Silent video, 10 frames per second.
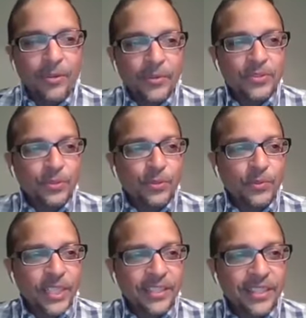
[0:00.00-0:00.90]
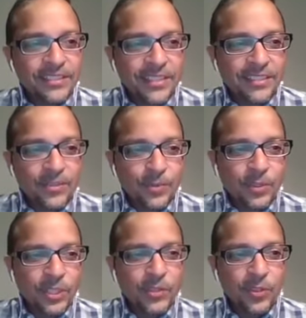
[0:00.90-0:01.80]
So yeah, that's a
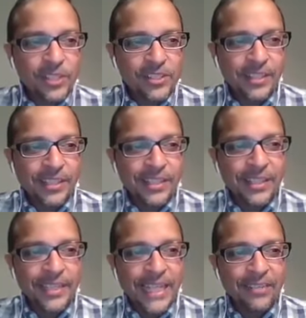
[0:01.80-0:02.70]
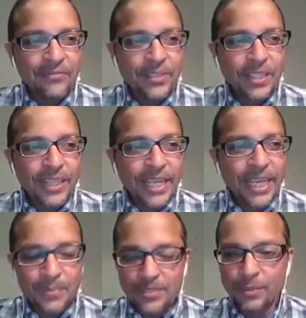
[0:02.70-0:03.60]
really good question. And I feel like
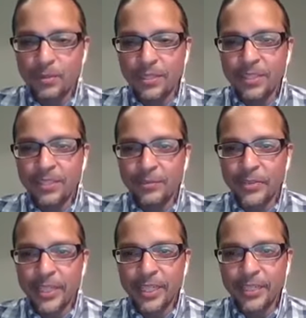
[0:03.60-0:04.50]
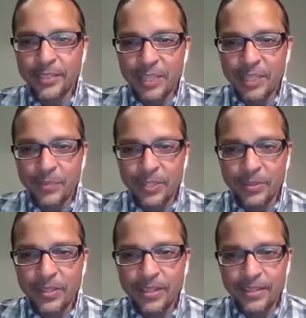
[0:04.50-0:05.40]
absolutely you've got to keep it
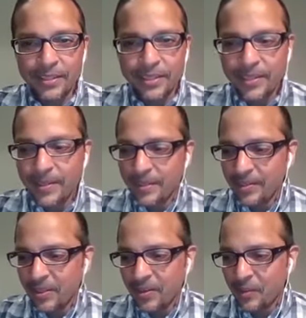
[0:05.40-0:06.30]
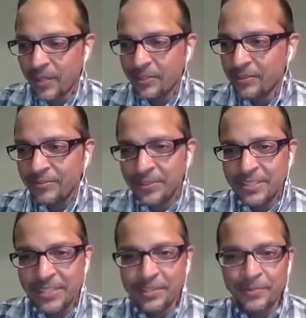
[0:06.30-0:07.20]
going. My
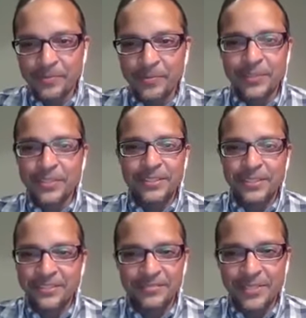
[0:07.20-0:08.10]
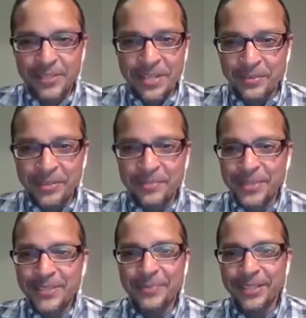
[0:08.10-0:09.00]
girlfriend's getting really sick of me trying to run
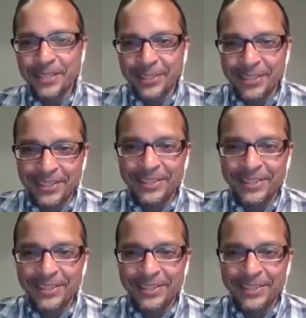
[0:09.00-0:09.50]
bits by her.